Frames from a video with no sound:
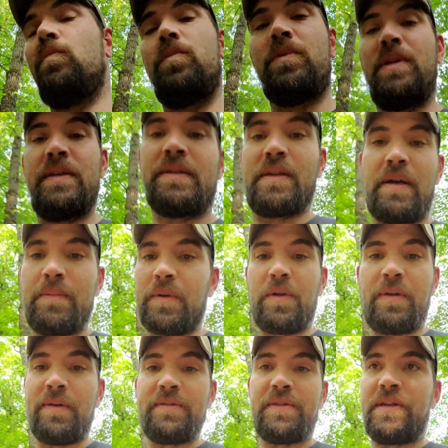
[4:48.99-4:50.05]
didn't come
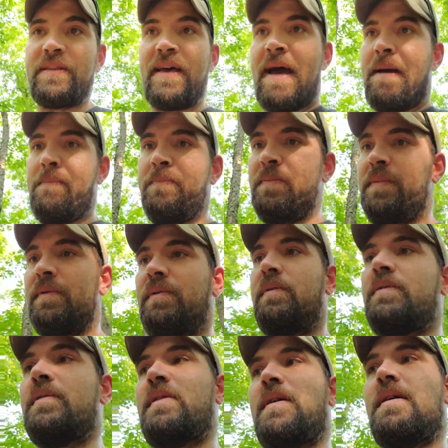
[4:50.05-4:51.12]
close to that.
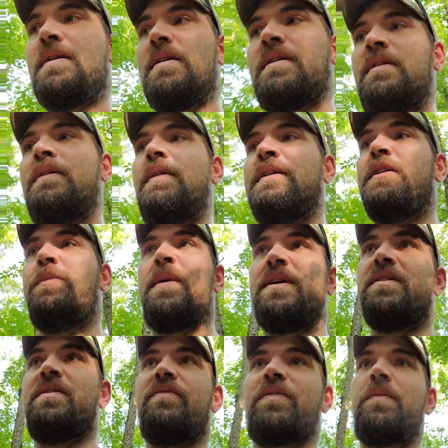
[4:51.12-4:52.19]

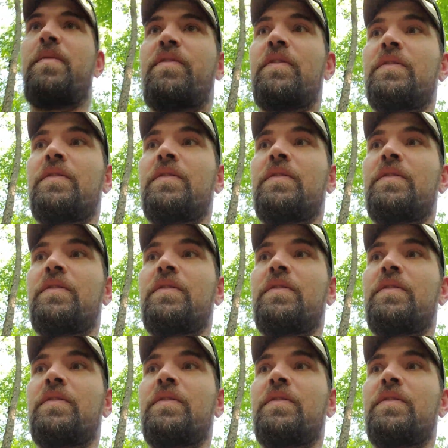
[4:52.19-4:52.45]
Especially from a